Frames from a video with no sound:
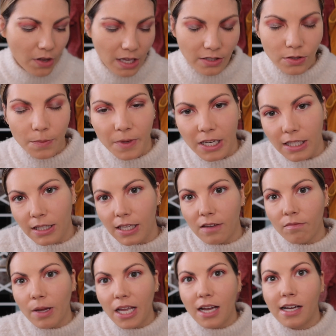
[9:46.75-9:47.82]
Okay, so I'm gonna
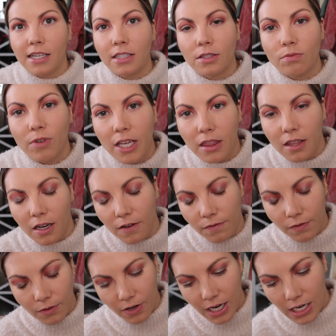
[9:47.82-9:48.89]
leave my eyes right there
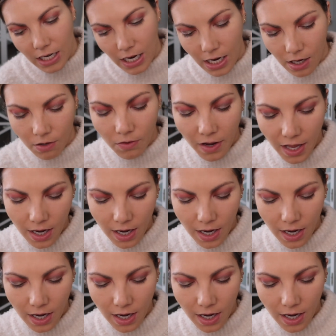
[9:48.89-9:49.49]
for right now,